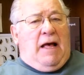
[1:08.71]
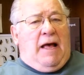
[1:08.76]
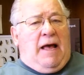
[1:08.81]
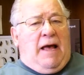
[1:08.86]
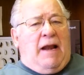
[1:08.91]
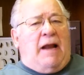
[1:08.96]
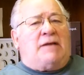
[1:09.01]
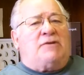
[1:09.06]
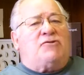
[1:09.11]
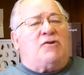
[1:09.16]

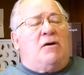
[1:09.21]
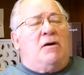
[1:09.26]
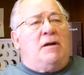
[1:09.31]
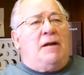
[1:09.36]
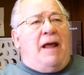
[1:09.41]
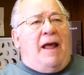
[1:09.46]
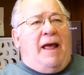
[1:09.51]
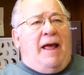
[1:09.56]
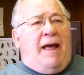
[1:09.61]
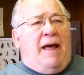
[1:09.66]
and I saw an
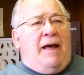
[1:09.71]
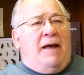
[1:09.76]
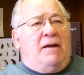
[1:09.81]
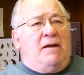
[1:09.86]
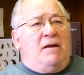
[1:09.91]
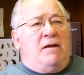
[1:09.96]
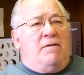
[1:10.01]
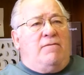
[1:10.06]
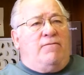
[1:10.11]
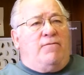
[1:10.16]

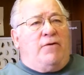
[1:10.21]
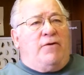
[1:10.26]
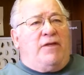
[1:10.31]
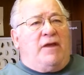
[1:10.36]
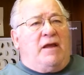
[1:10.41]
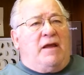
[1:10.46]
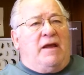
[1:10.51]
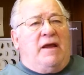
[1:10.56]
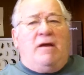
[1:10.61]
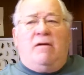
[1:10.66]
ad for
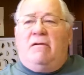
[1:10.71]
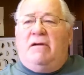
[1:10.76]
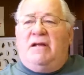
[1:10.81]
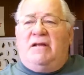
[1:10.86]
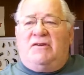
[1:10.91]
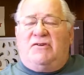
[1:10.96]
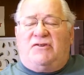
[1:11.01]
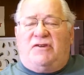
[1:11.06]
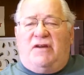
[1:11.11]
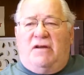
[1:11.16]
the
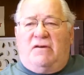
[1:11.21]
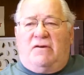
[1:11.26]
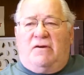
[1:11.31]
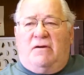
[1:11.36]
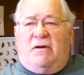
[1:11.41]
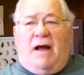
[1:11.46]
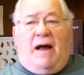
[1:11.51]
hearing center.